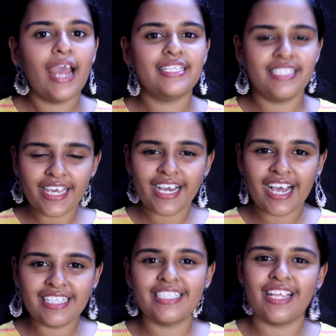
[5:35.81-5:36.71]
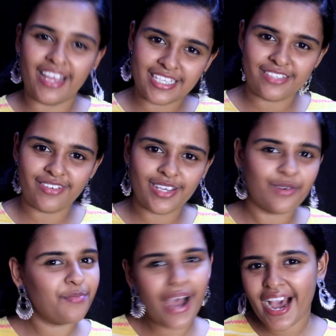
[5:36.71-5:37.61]
and see you guys in the next
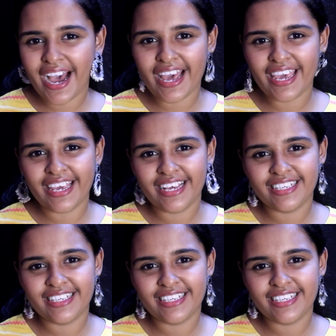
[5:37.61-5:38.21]
video. Bye.